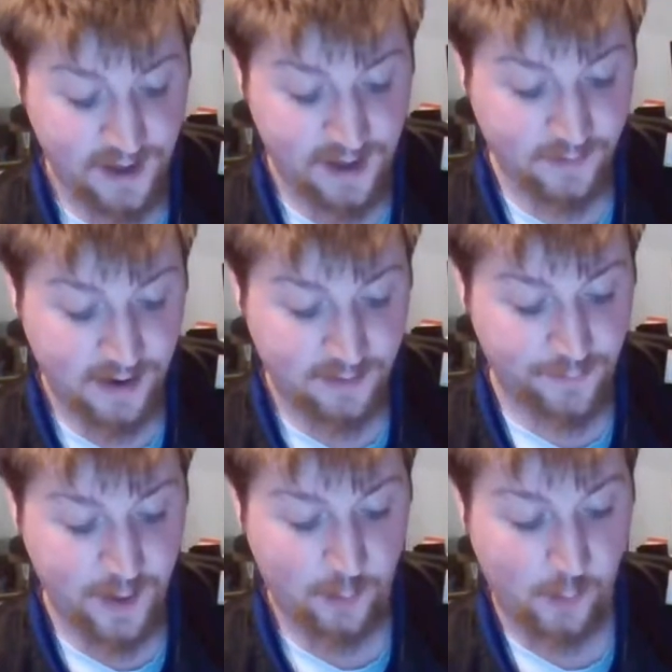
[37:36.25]
5-round
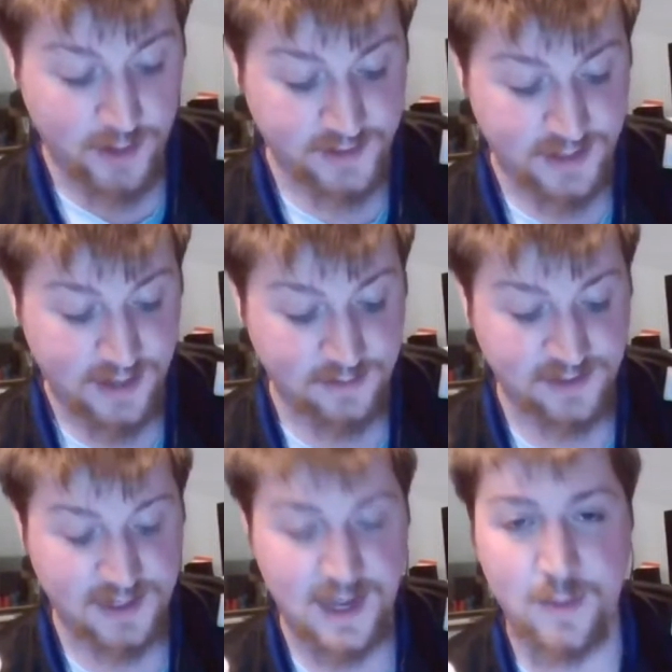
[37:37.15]
fight once, and that
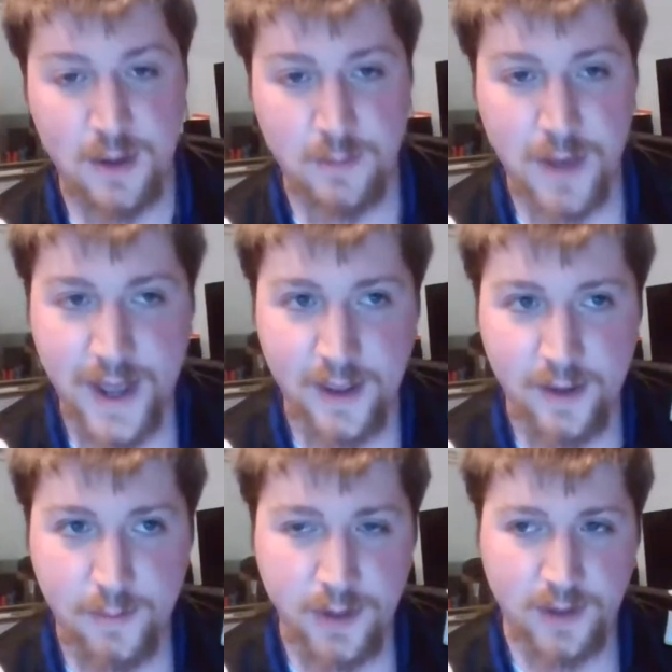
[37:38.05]
was Damian
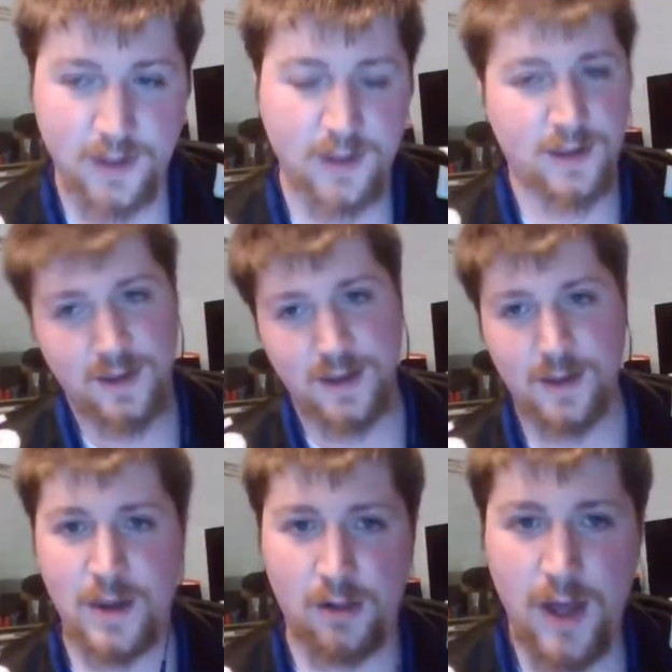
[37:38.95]
Maia. But
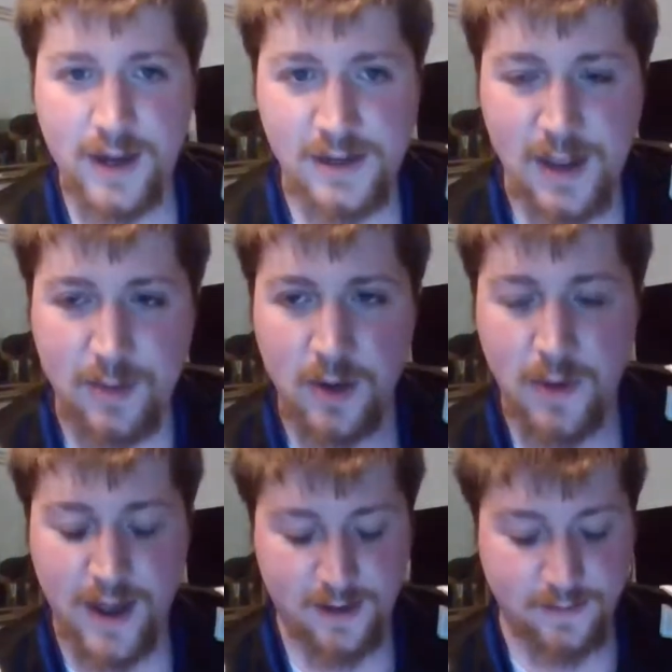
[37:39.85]
a lot of Damian
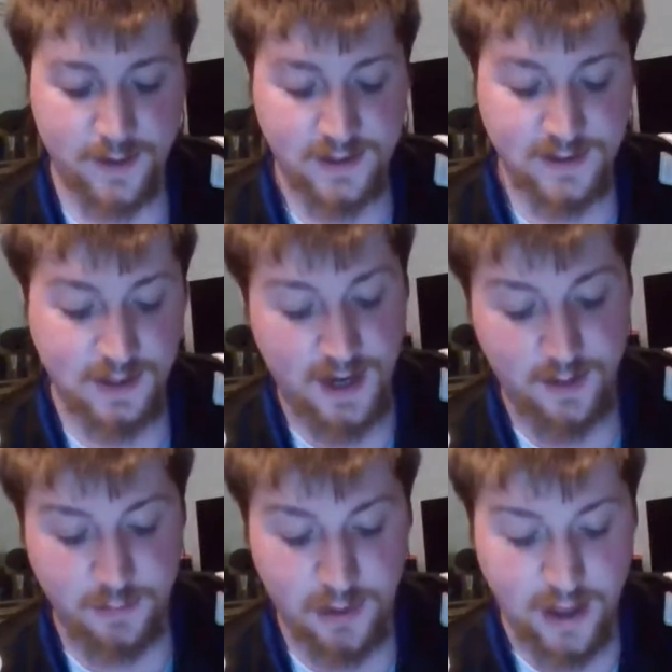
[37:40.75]
Maia fights kind
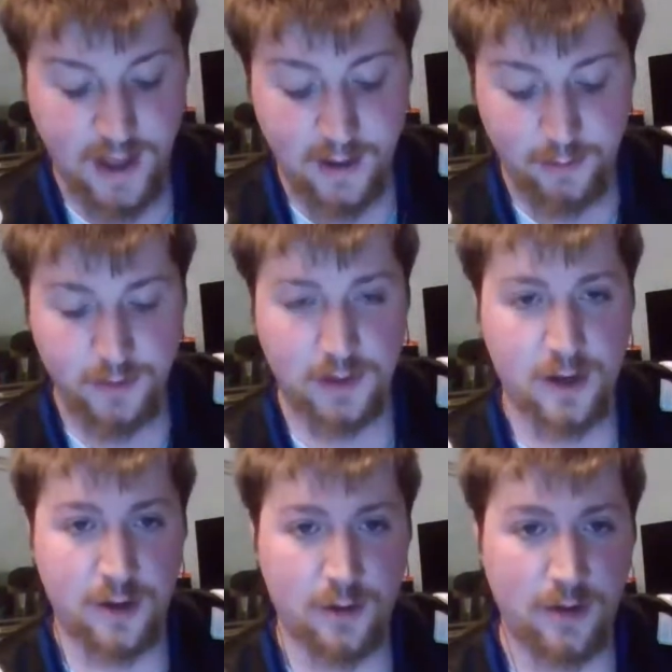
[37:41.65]
of play out,
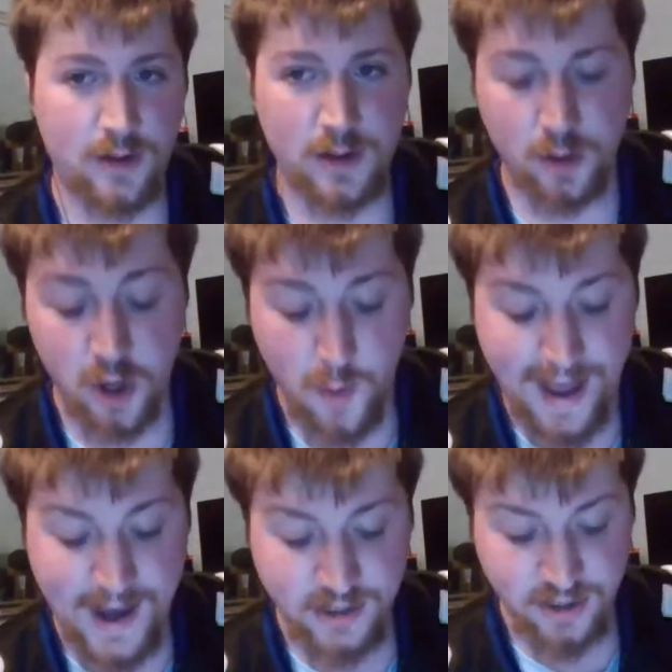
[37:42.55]
low
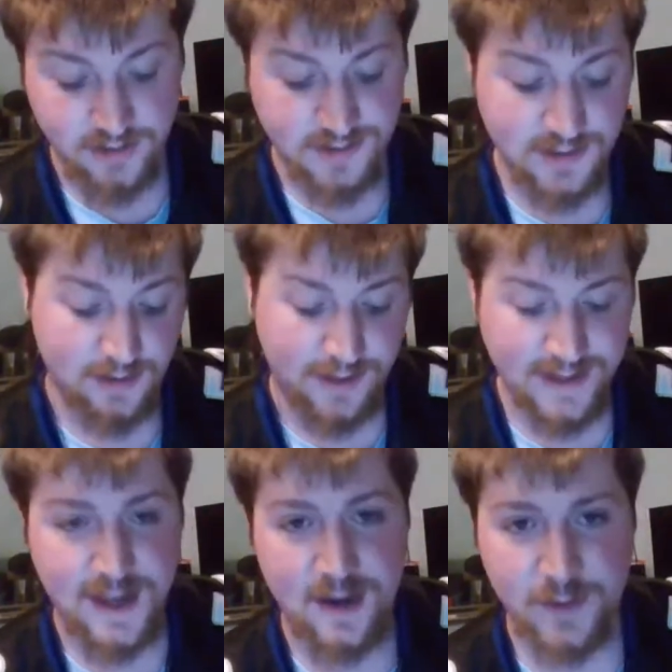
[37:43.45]
action. So
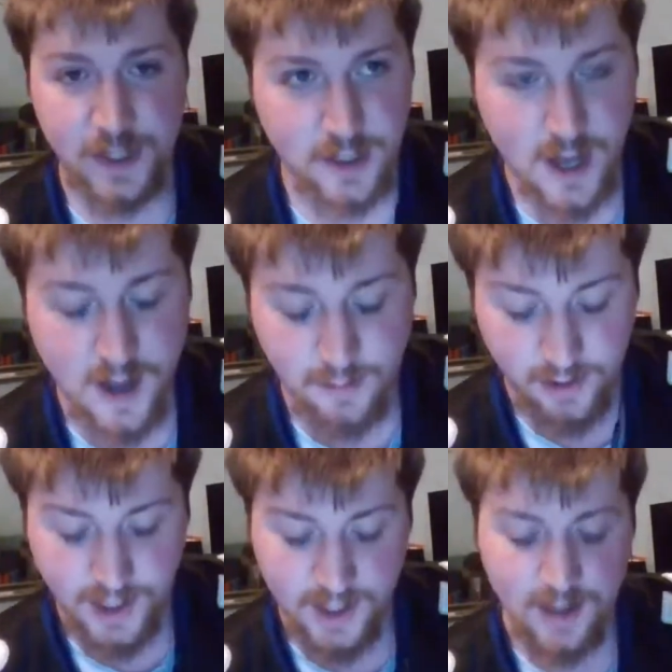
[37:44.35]
that's kind of an
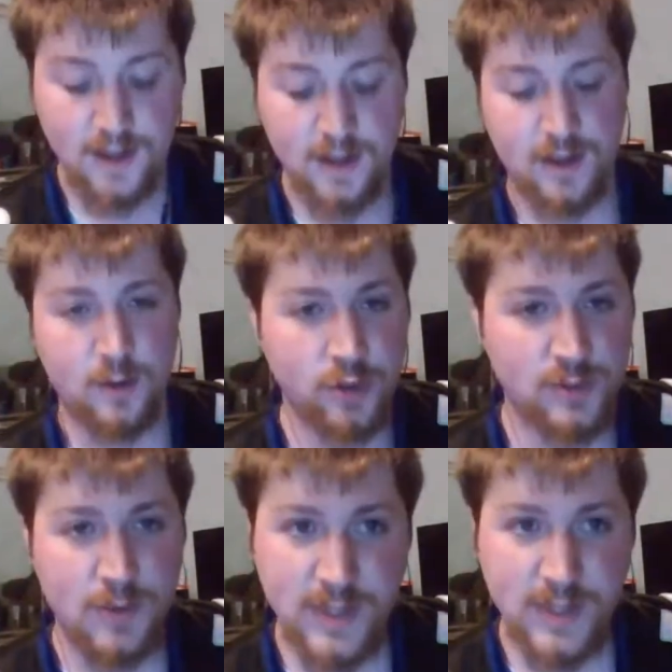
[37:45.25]
anomaly.
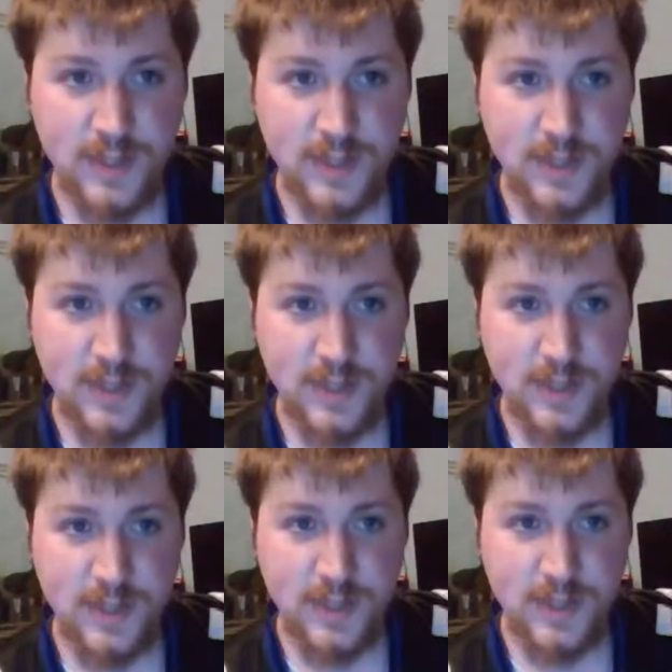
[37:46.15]
Usman's
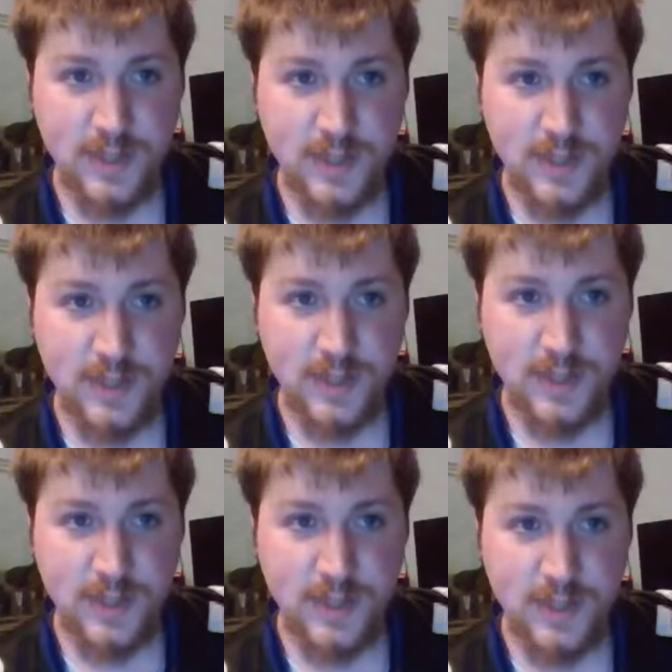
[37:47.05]
score, let me
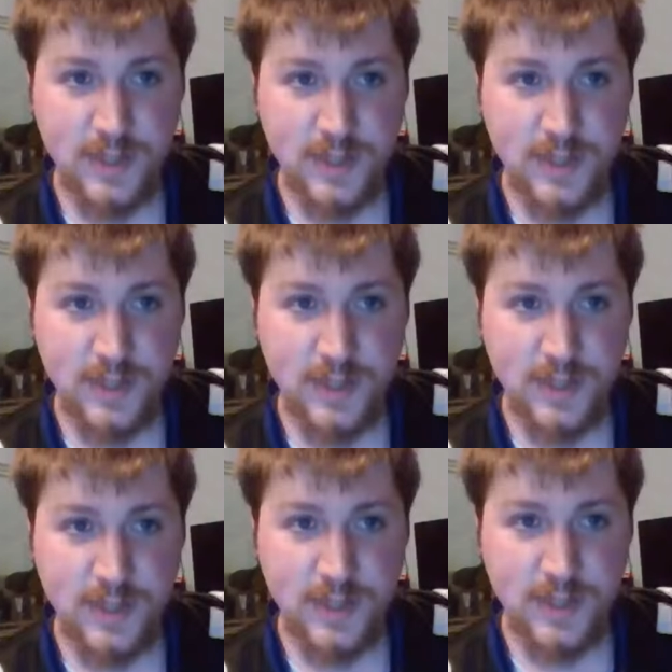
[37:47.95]
tell you,
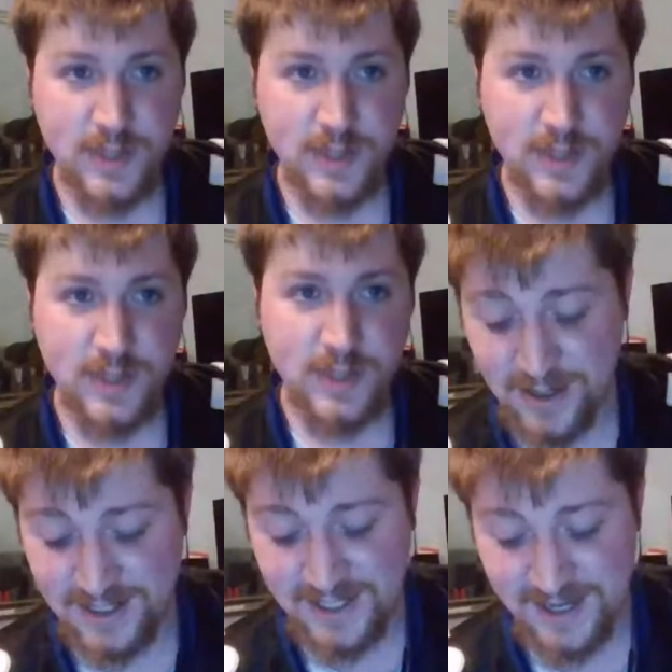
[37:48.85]
Usman is a
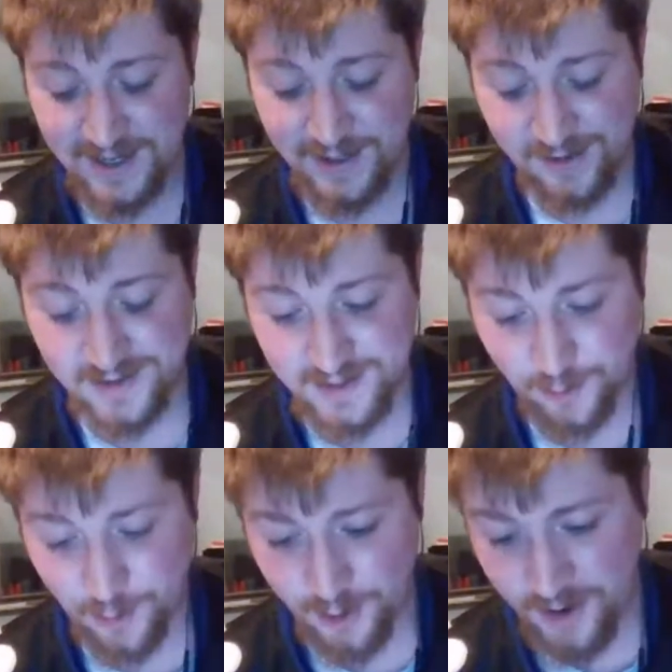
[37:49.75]
guaranteed good
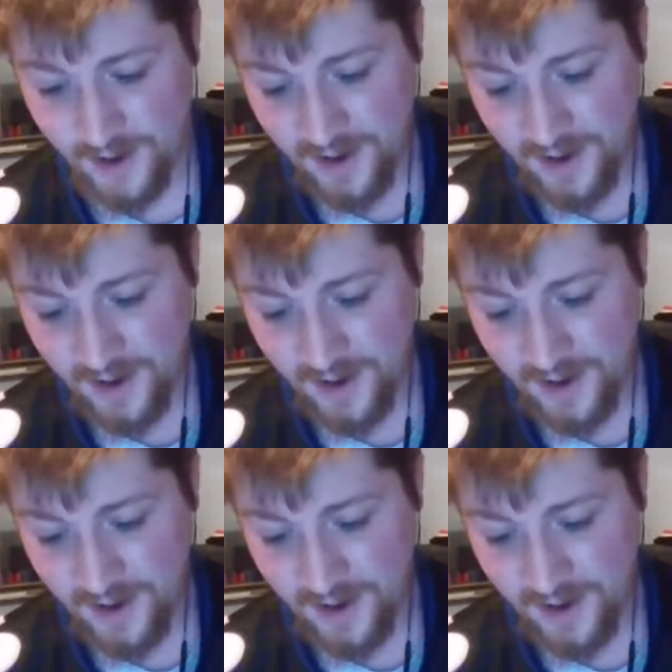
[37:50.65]
score.